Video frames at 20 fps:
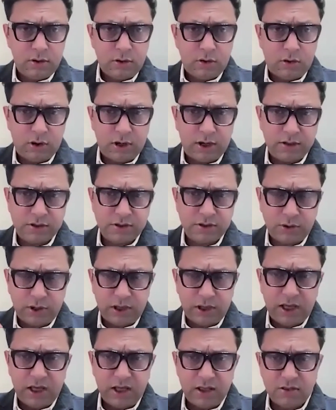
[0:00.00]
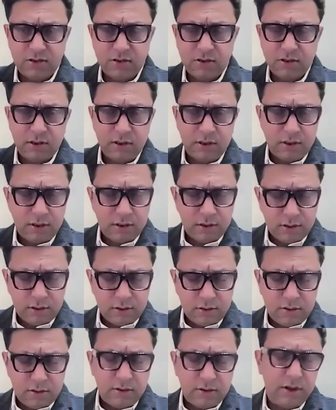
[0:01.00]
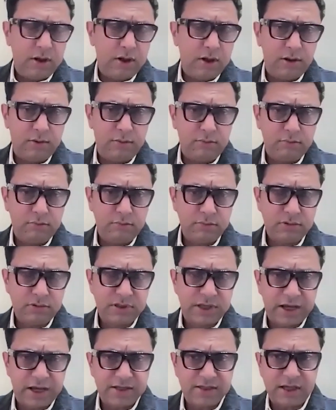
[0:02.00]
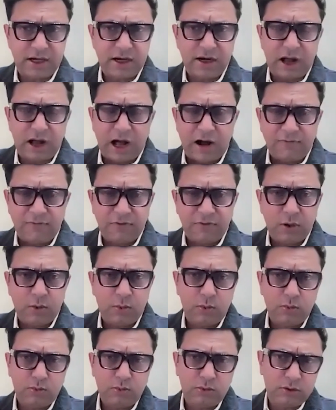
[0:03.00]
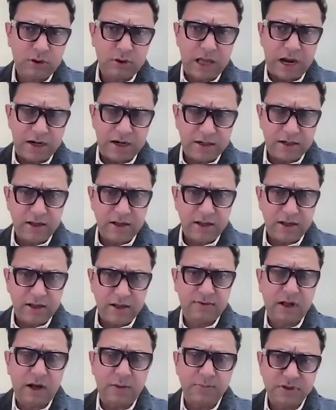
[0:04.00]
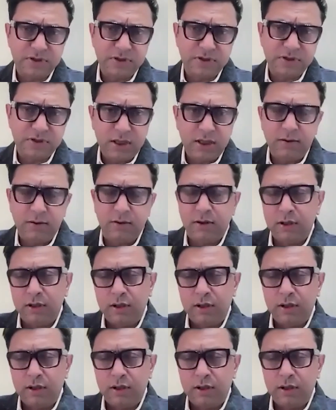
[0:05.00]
All right, so age, sex, and after that comes the